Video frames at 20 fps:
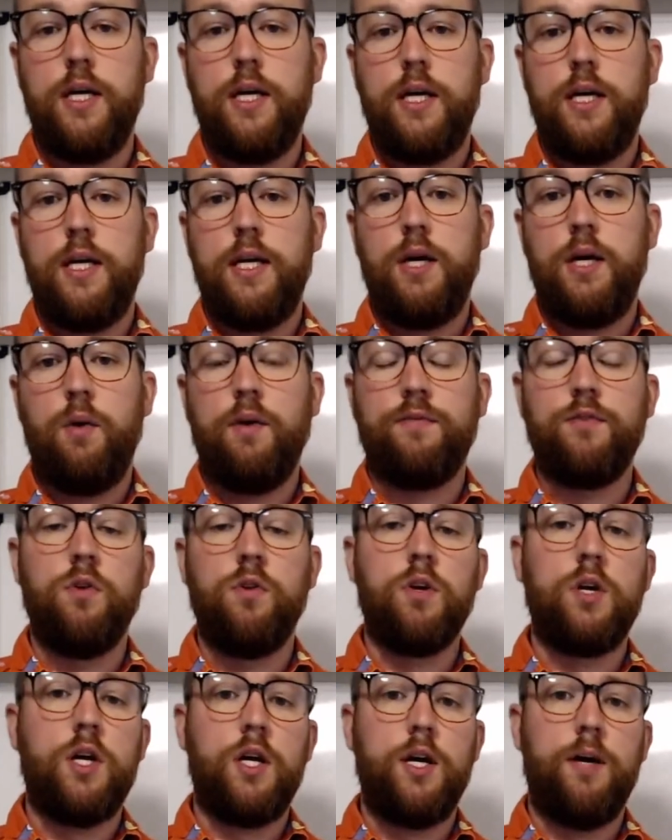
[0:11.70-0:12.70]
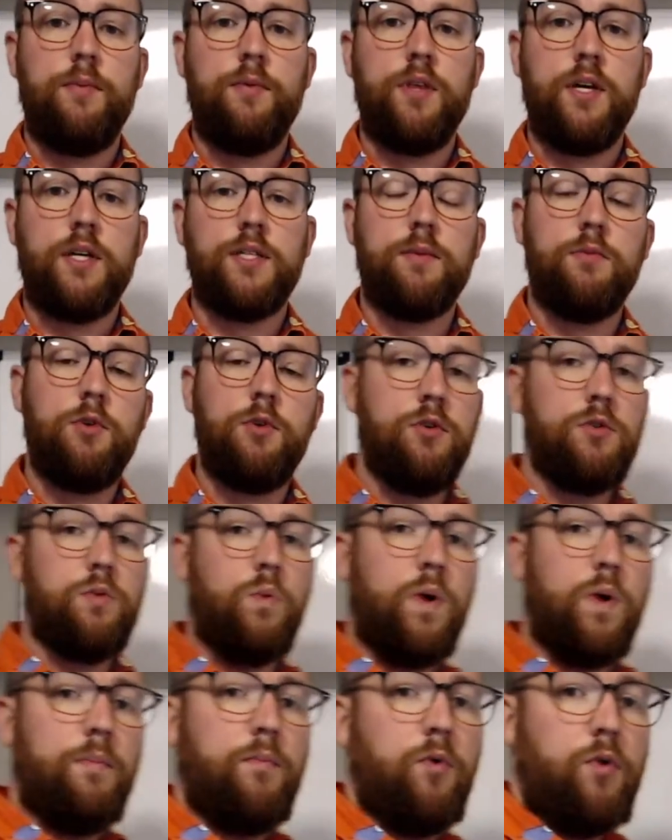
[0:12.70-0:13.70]
Now we have to look at a couple things. I'm going to use a
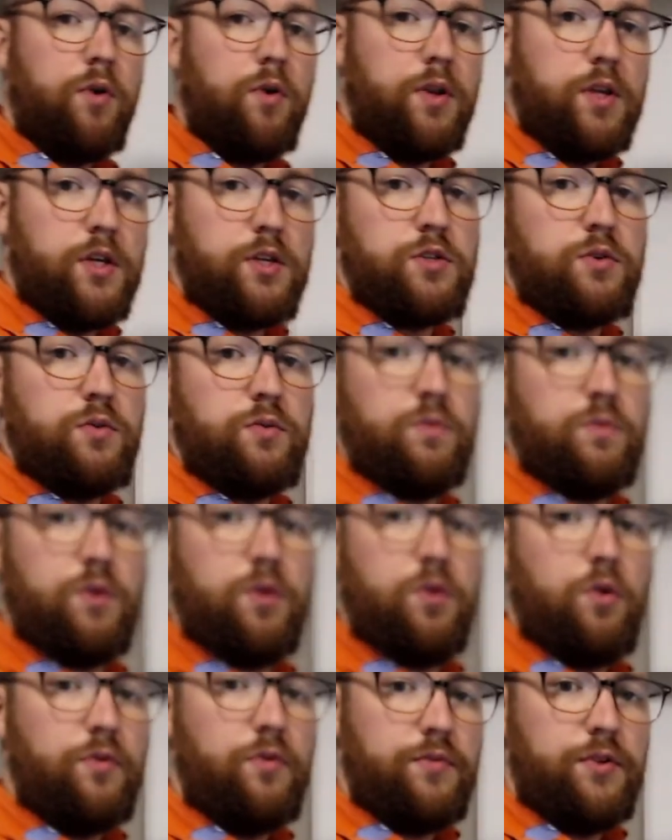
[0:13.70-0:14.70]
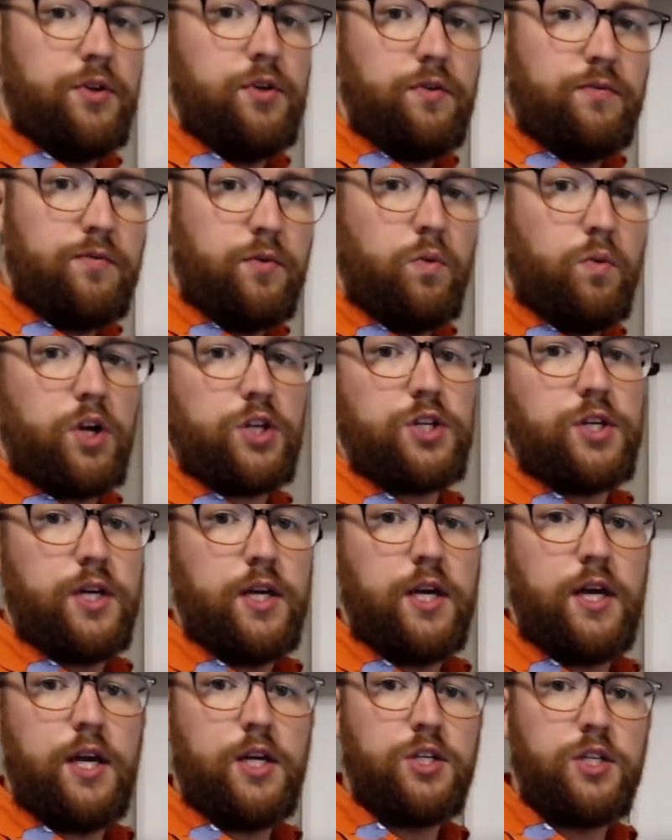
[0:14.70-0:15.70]
whiteboard on this, so hopefully if you watch it in
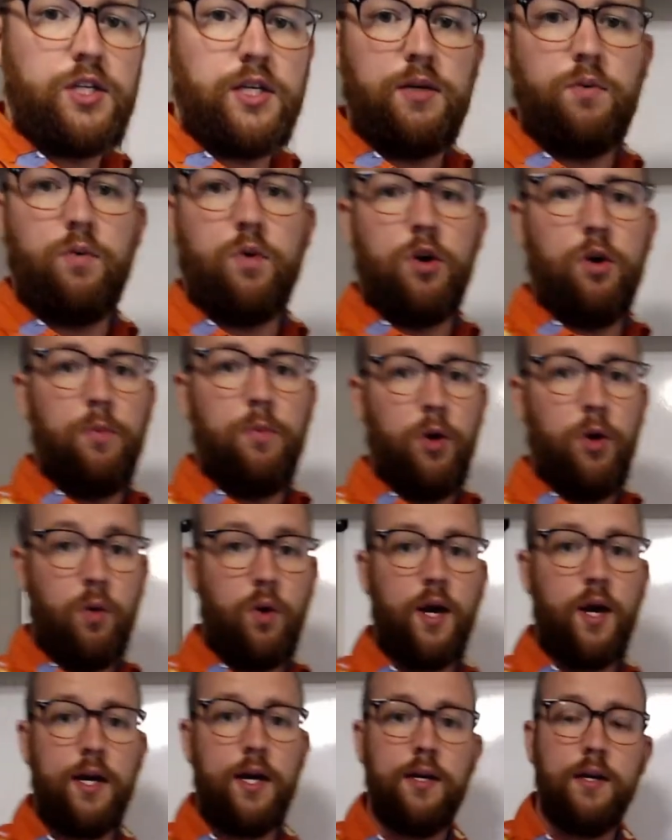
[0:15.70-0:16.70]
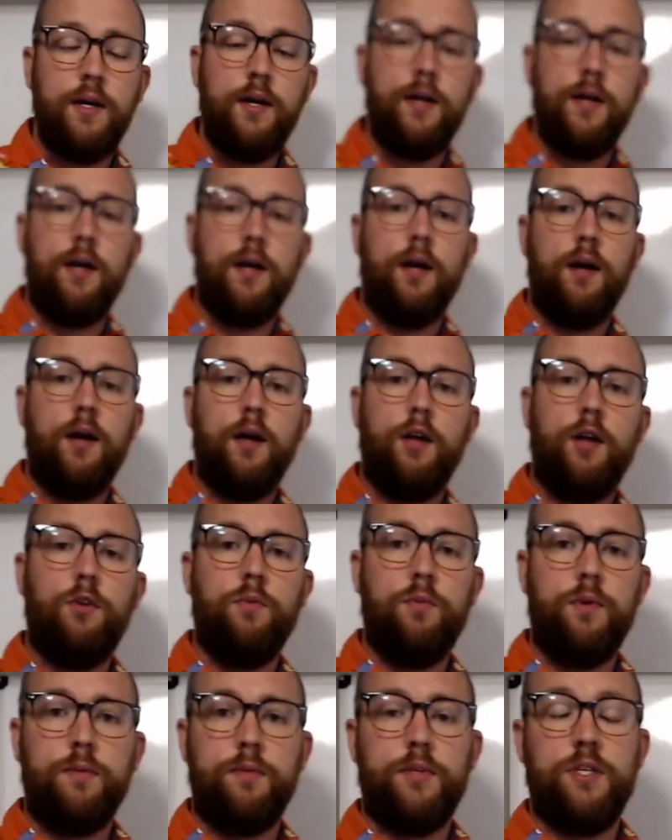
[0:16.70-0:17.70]
HD, we're going to be okay and you'll
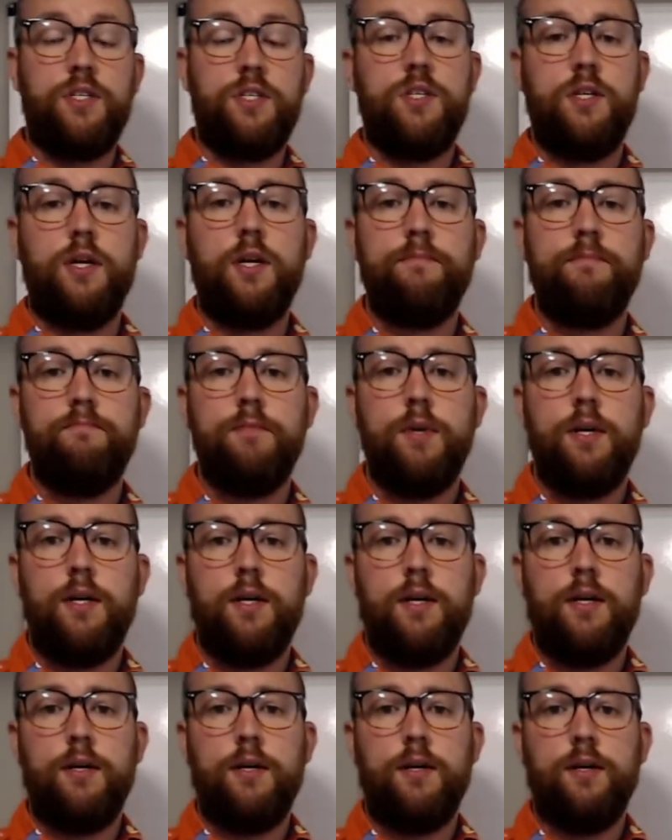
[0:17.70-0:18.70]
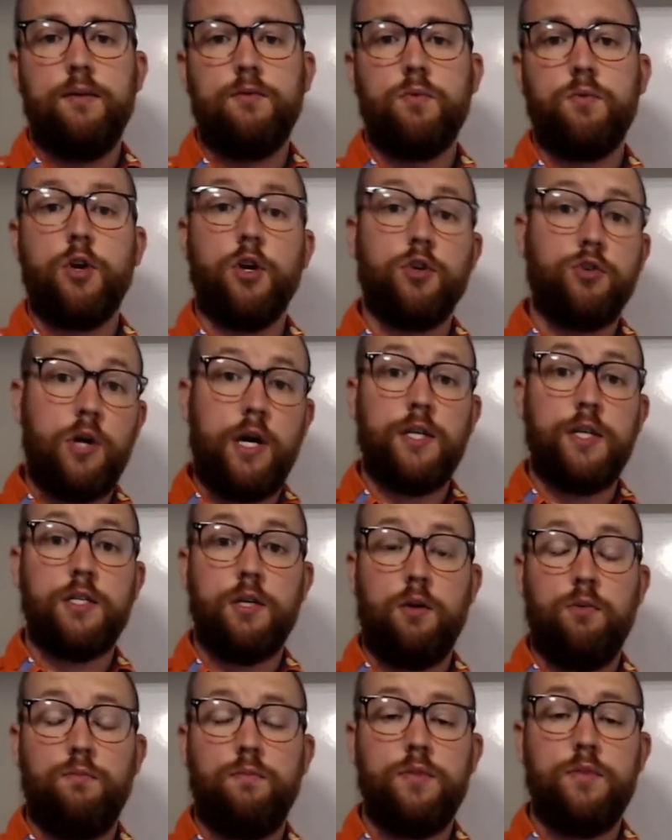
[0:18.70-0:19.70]
be able to see it. So we're going to try this
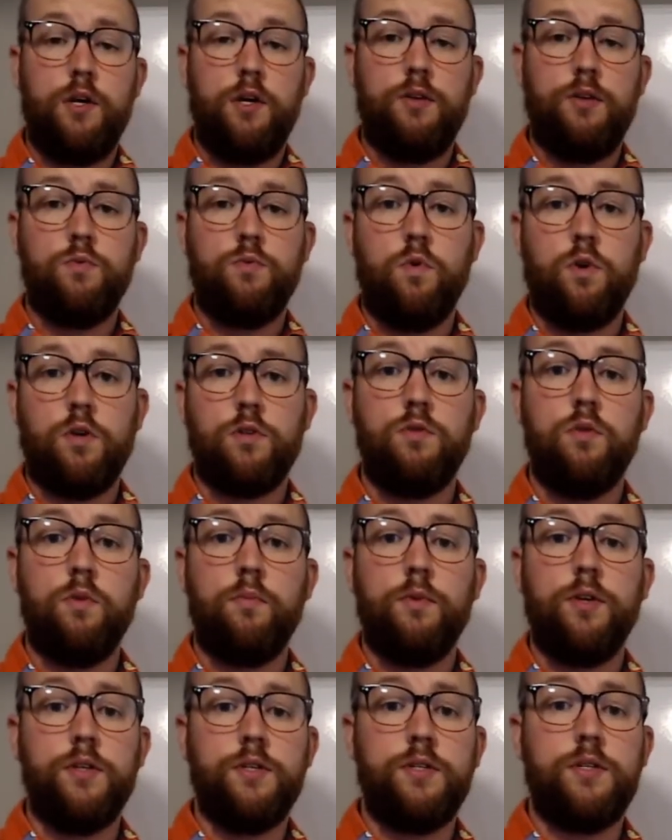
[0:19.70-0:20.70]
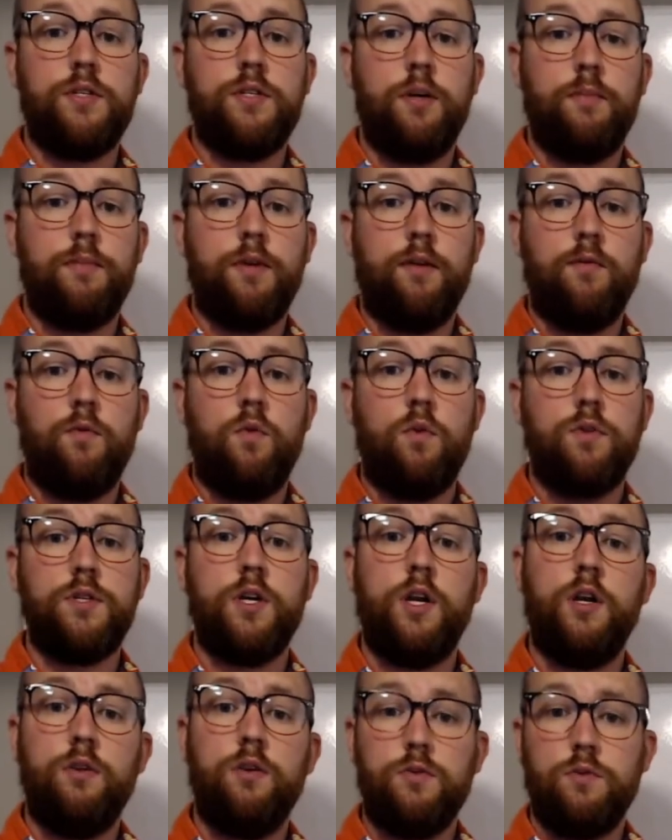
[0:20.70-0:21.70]
out, see how this works. Normally this is something, of course, that
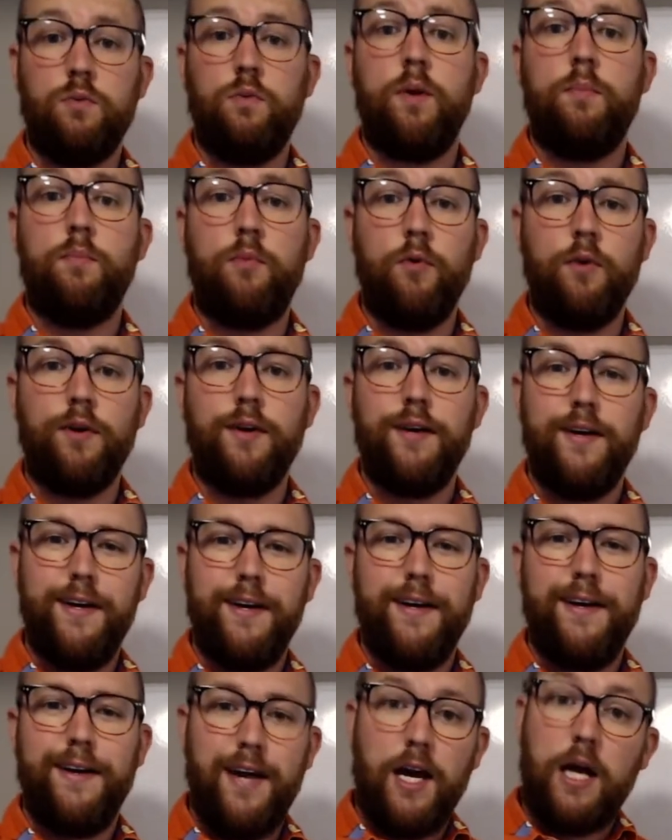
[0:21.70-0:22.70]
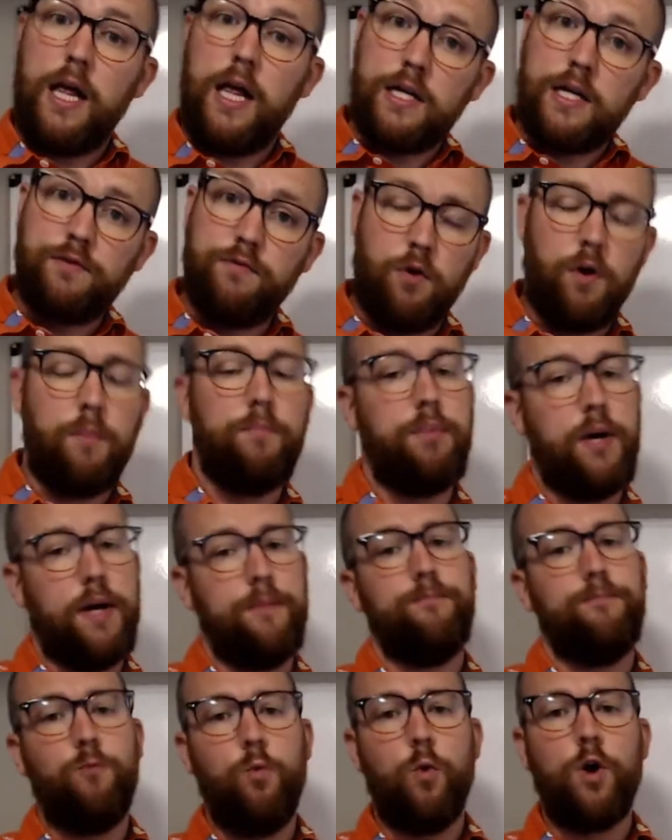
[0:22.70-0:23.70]
I'd use a whiteboard in class for, but
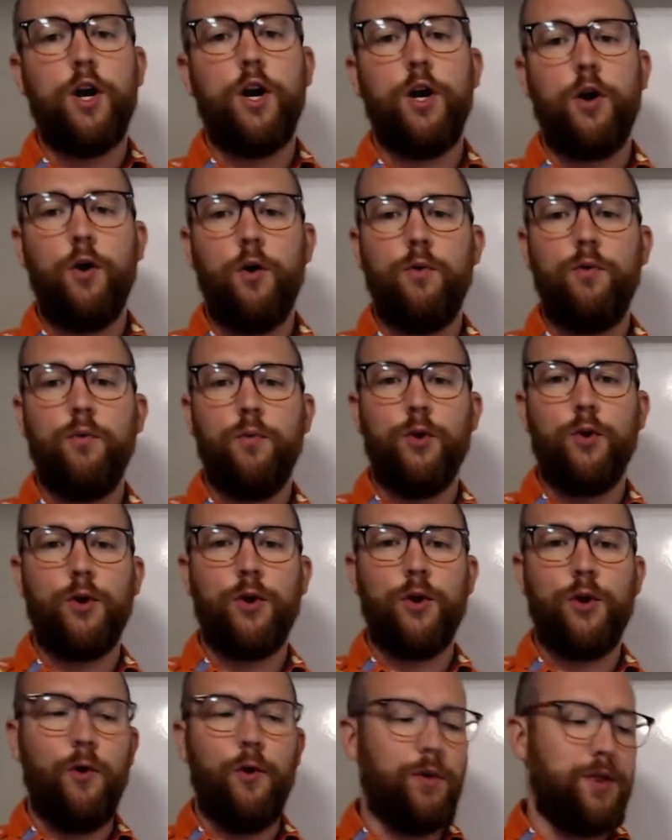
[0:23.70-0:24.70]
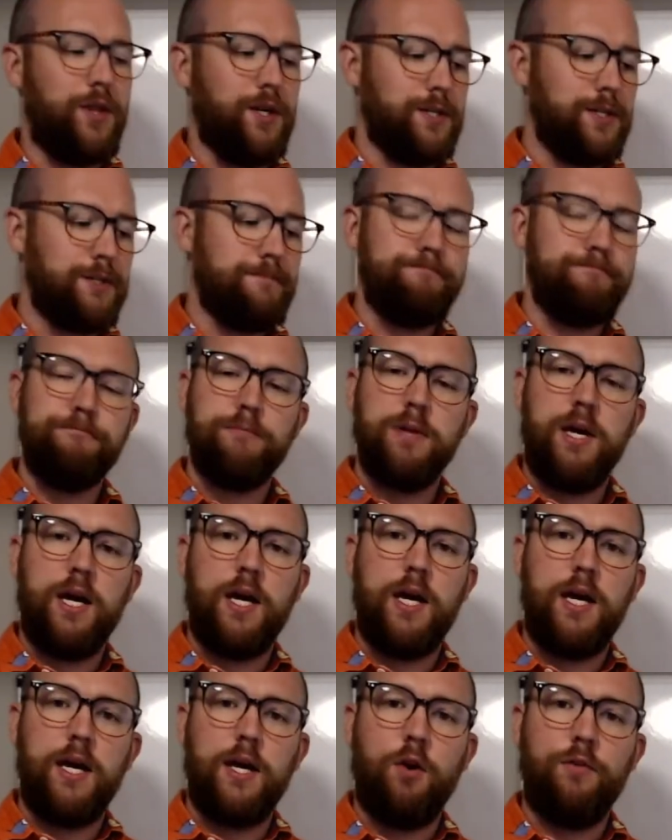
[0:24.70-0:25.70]
we're going to go with this,
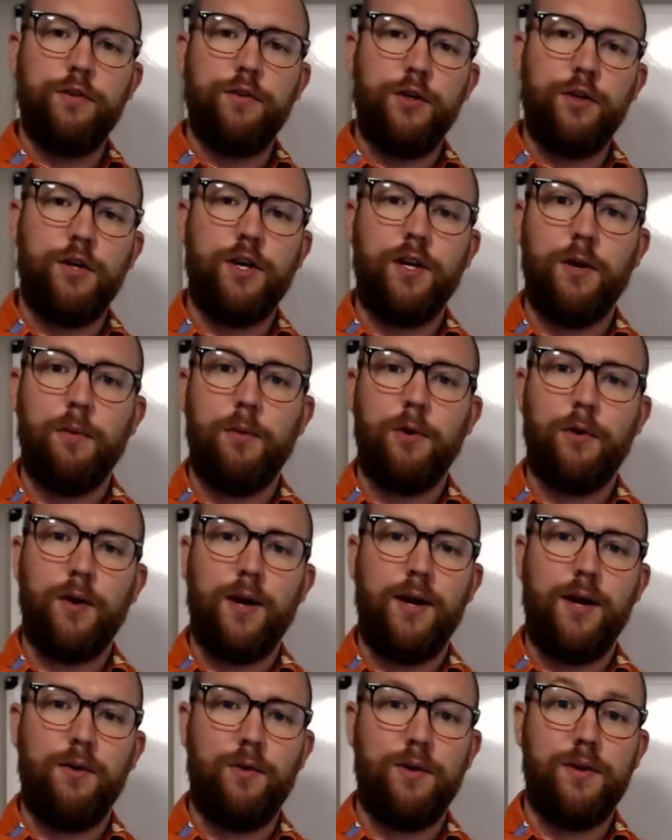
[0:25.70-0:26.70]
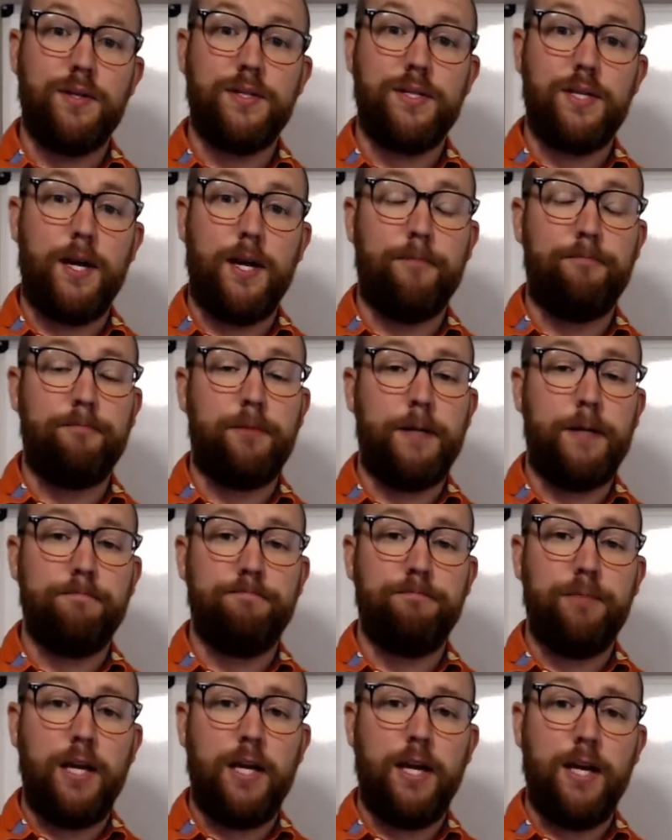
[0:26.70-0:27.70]
and hopefully you can hear me okay with this setup. But
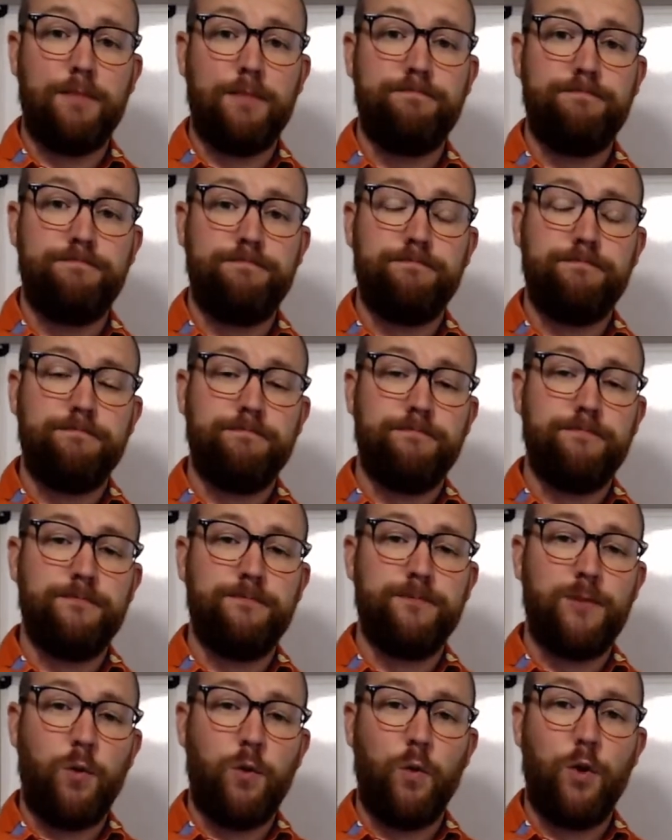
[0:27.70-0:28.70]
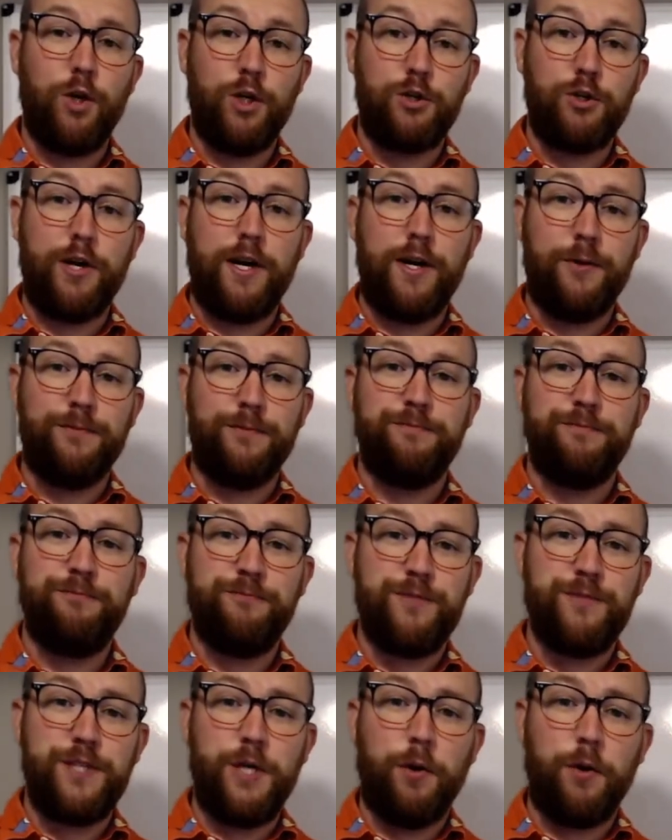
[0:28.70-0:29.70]
again, we're going to try it out,
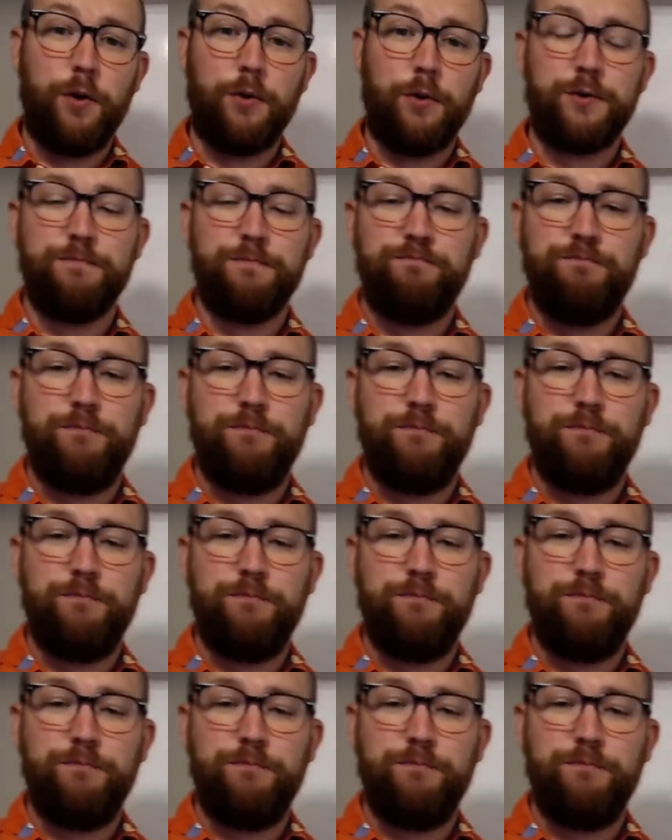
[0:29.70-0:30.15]
see how it goes.